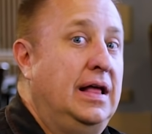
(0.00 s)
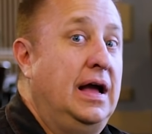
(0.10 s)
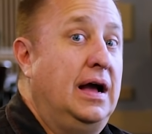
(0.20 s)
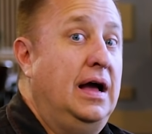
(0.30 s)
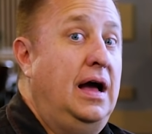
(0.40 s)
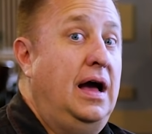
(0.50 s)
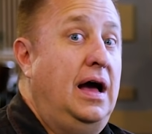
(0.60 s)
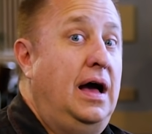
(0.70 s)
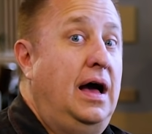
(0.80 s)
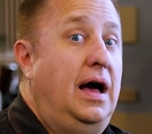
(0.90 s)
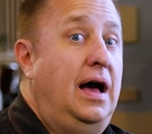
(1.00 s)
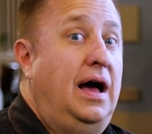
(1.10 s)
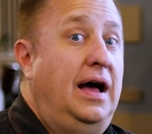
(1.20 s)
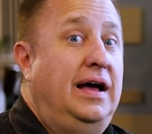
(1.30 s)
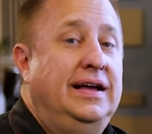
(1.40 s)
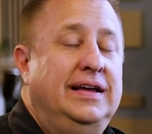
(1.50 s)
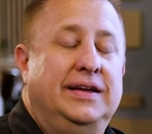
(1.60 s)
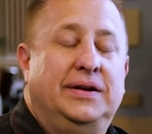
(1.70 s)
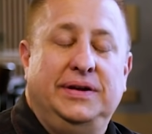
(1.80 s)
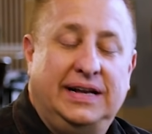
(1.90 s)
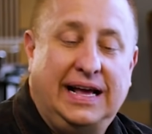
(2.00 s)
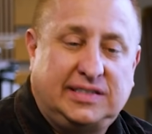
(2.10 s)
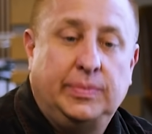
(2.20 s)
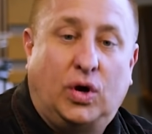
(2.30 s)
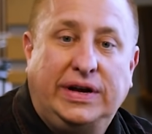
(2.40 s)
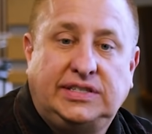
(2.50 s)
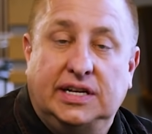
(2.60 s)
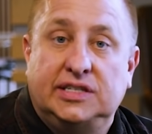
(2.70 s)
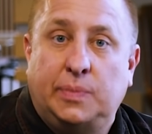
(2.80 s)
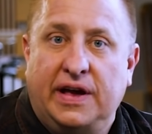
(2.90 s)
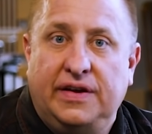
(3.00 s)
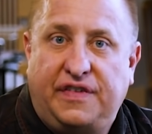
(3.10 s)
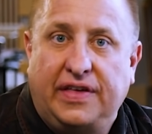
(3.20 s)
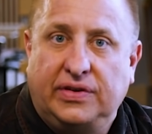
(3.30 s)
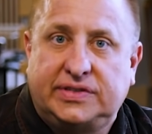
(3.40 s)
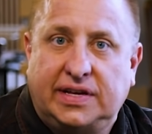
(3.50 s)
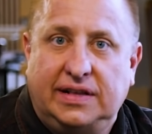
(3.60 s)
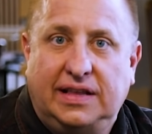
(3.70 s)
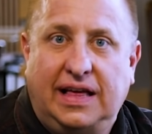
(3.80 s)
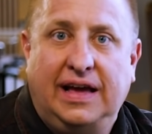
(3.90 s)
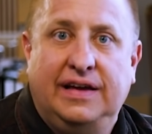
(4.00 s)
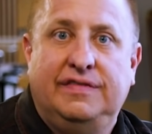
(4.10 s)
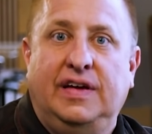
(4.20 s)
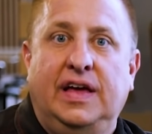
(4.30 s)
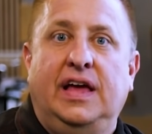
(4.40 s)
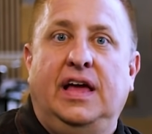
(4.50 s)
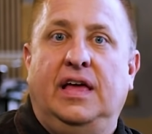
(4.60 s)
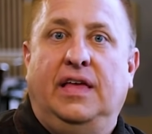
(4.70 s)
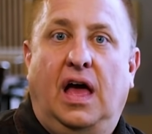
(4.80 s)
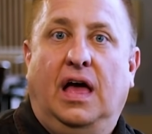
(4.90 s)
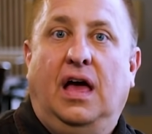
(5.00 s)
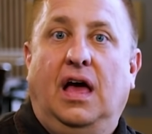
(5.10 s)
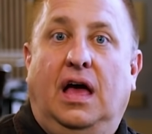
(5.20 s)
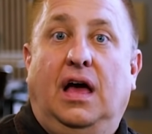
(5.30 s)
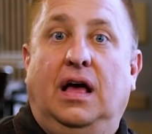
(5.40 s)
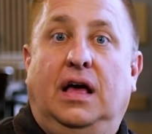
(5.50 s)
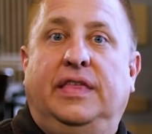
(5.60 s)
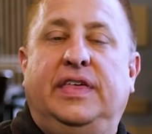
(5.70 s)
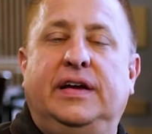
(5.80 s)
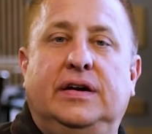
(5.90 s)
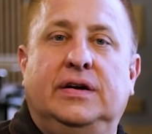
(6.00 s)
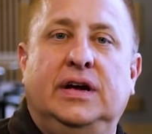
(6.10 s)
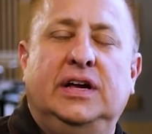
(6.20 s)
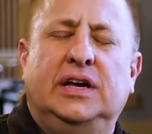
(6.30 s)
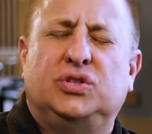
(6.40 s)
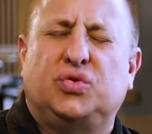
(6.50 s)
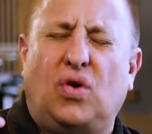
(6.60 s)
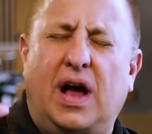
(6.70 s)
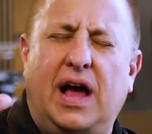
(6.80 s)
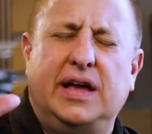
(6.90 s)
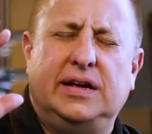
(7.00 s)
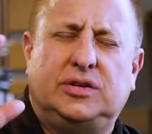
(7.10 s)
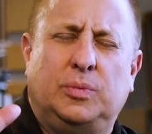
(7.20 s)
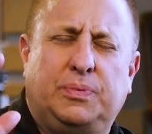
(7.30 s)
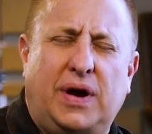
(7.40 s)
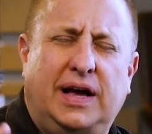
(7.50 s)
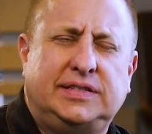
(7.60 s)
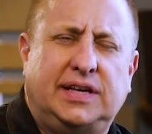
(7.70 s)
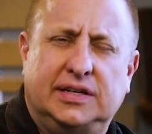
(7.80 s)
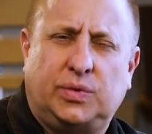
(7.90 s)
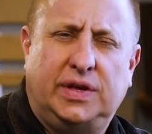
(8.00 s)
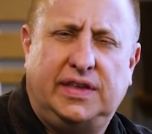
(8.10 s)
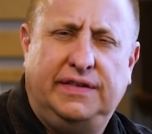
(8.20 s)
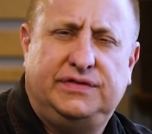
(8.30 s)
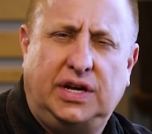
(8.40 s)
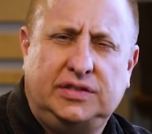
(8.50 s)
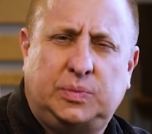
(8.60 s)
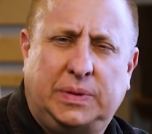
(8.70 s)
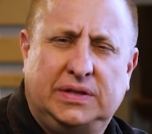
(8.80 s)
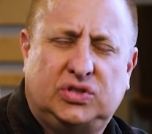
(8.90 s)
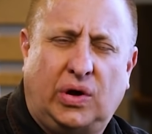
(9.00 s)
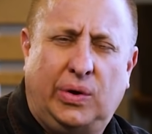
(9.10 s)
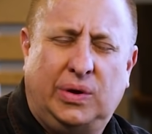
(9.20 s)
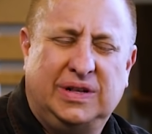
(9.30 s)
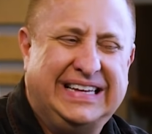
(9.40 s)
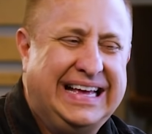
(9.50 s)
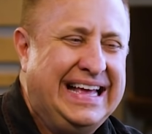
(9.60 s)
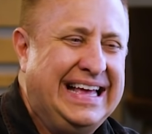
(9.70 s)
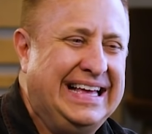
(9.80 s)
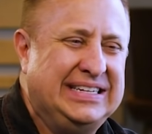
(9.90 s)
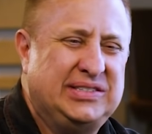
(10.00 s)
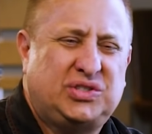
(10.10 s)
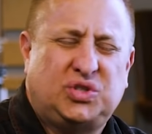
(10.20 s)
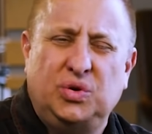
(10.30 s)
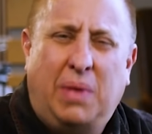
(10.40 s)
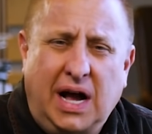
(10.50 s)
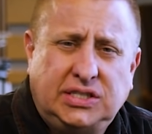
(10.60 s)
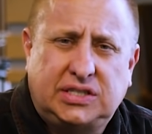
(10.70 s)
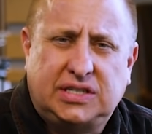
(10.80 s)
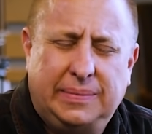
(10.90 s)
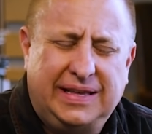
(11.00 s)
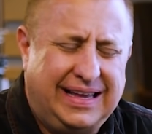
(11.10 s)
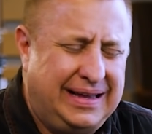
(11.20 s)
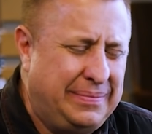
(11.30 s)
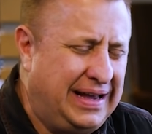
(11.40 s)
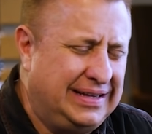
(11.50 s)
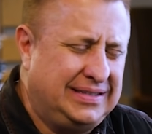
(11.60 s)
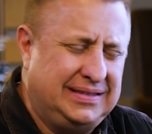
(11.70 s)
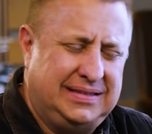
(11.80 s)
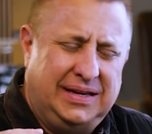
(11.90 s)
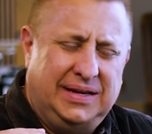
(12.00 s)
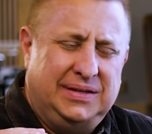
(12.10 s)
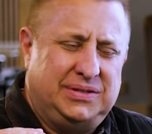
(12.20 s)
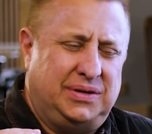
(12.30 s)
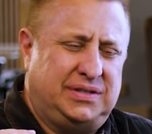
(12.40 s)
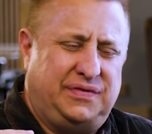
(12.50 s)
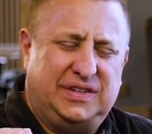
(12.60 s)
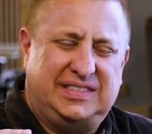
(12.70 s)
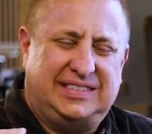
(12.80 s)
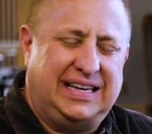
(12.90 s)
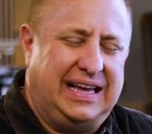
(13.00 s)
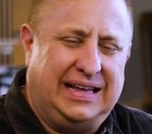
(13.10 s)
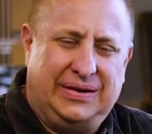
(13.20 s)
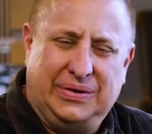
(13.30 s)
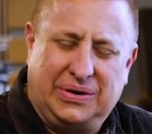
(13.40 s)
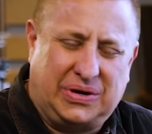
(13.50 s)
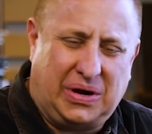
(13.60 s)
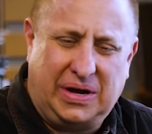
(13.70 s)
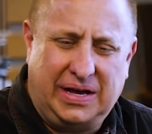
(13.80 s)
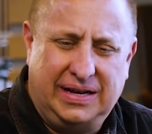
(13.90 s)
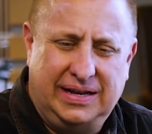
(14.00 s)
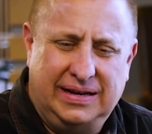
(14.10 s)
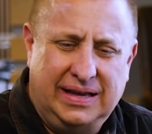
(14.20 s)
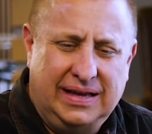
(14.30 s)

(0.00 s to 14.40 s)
like, he had asked them a question, "Is my father still alive?" And they're trying to process what they've just been told. And it's too much. I mean, they imagined Joseph was dead or gone, and